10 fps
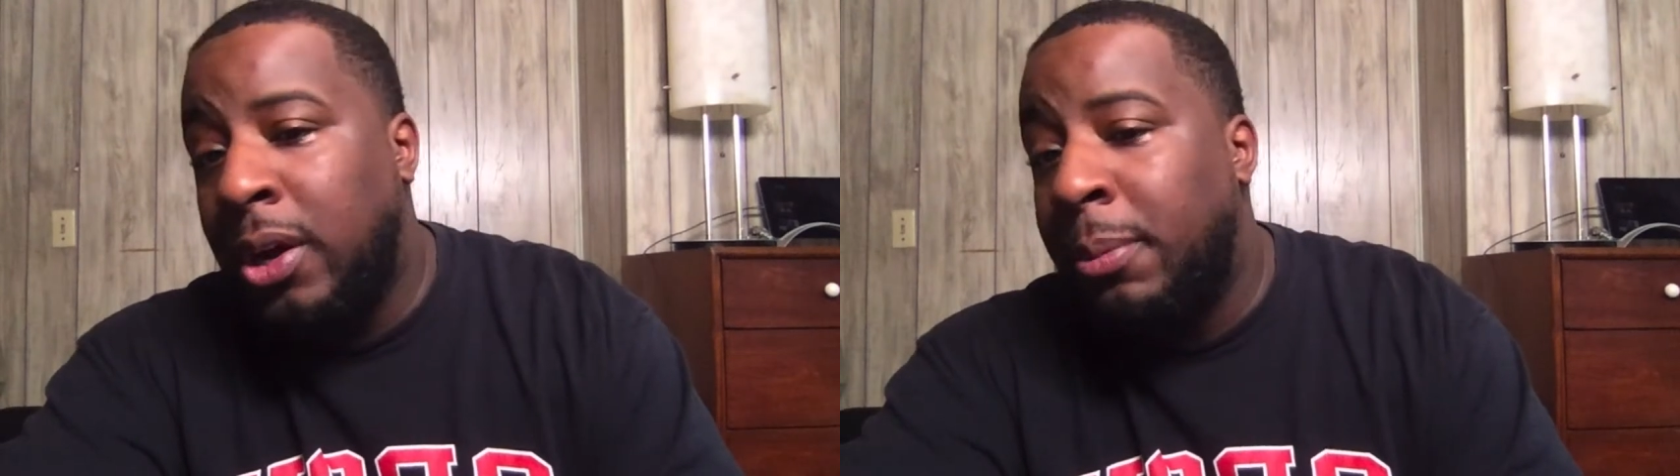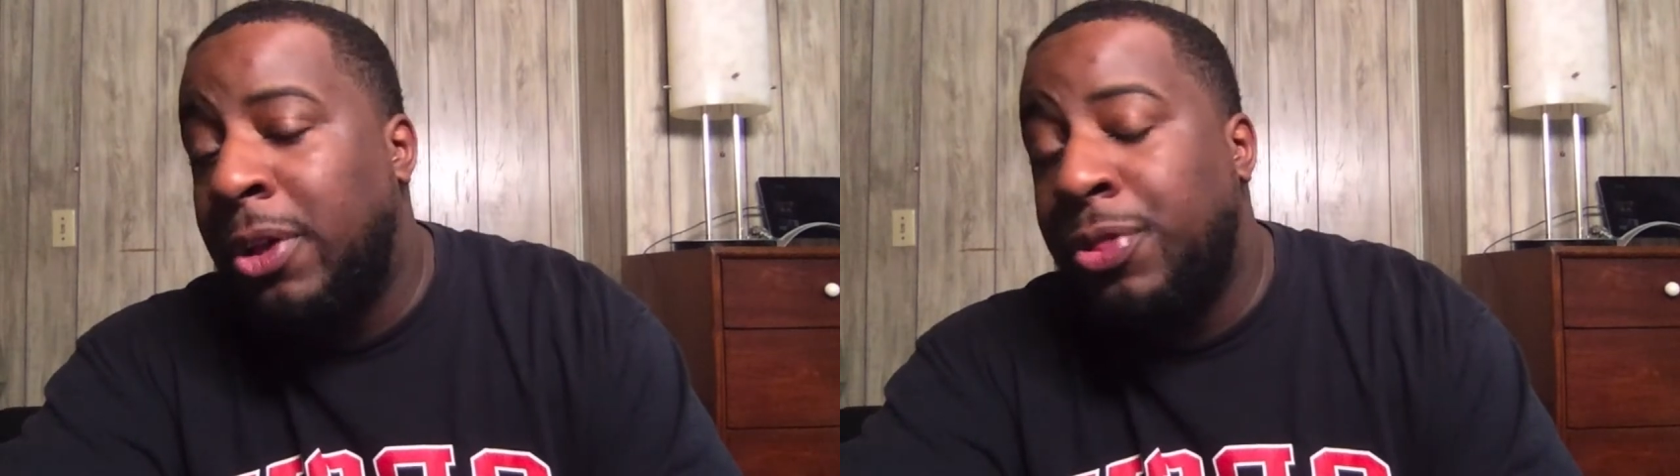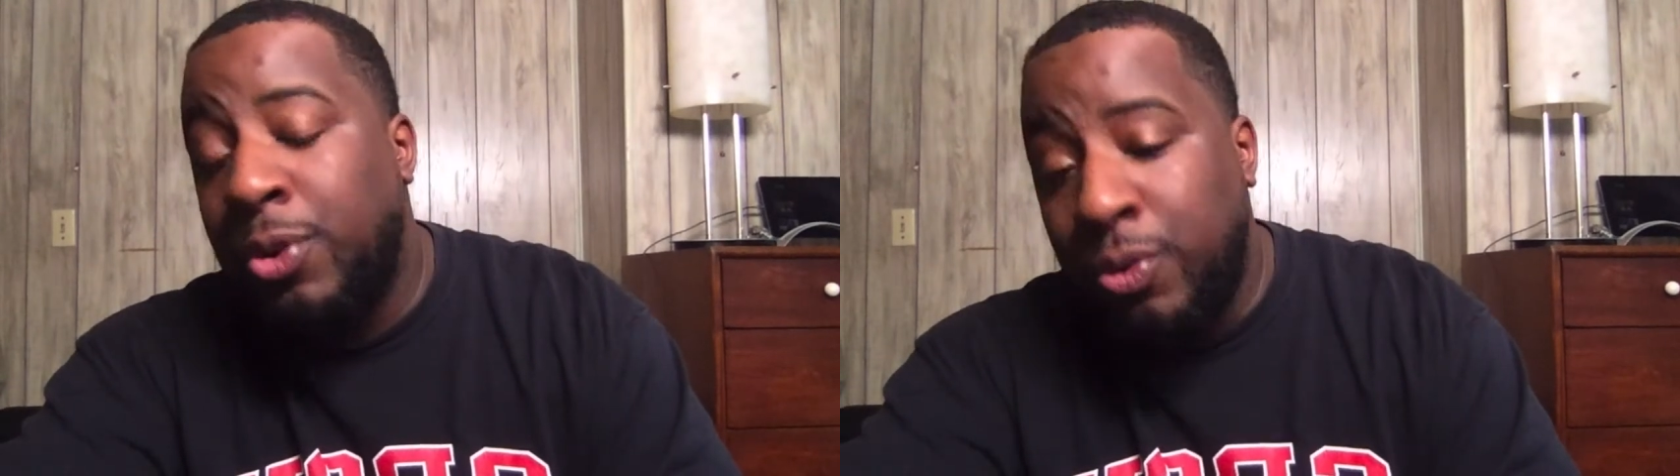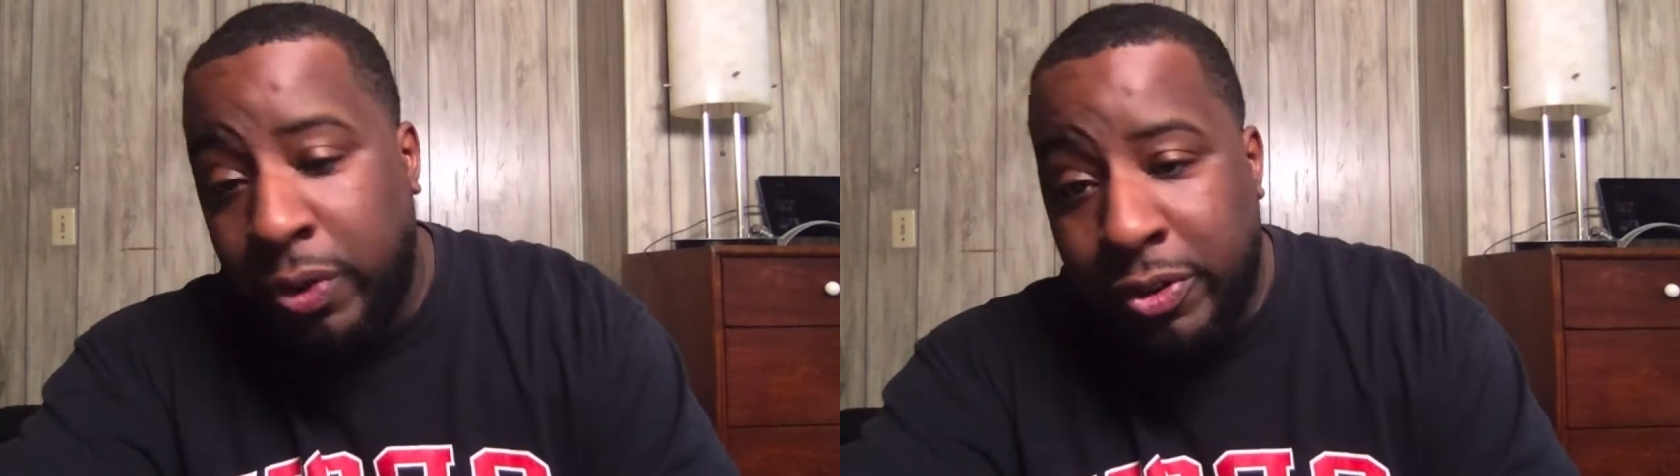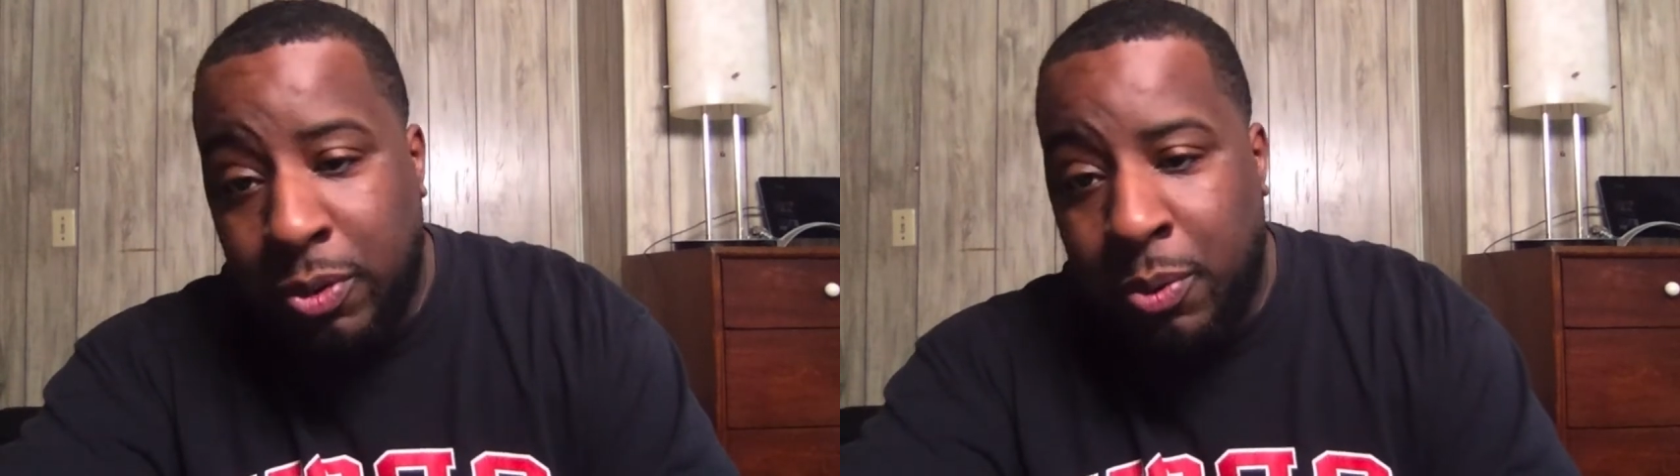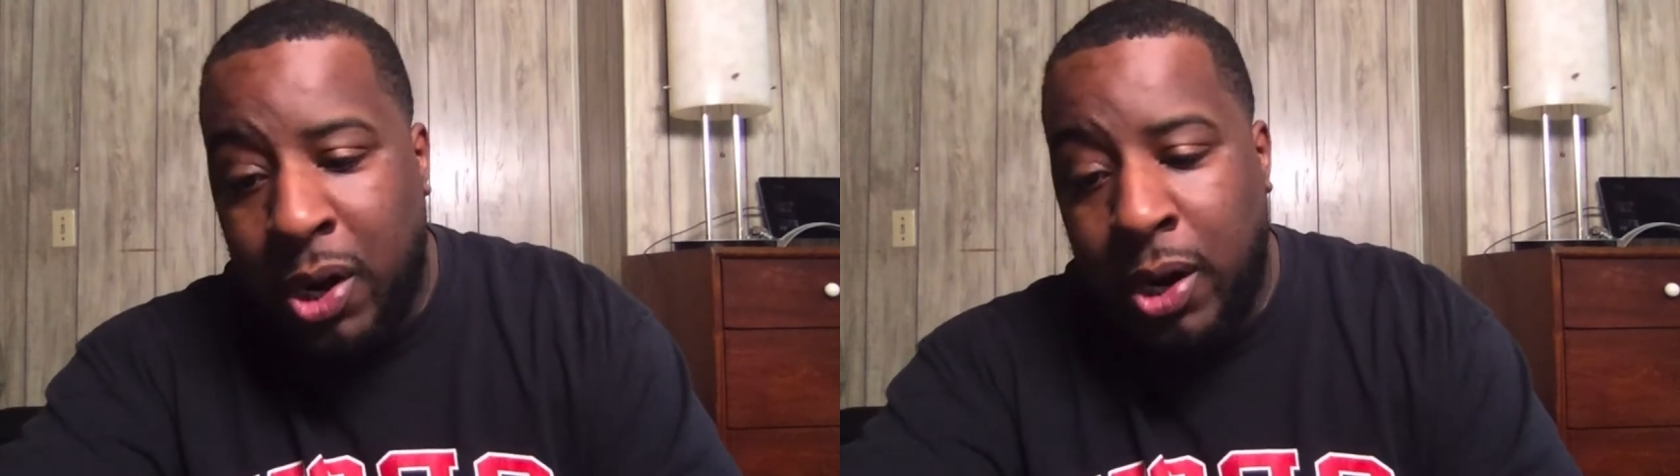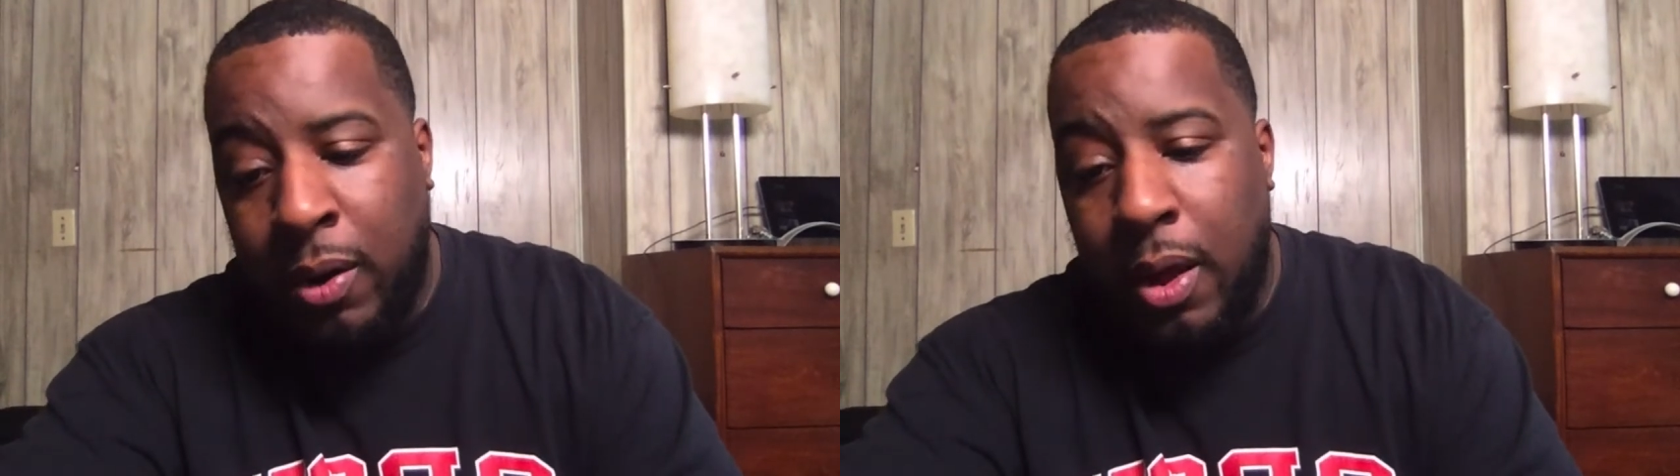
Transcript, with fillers: my third reason why.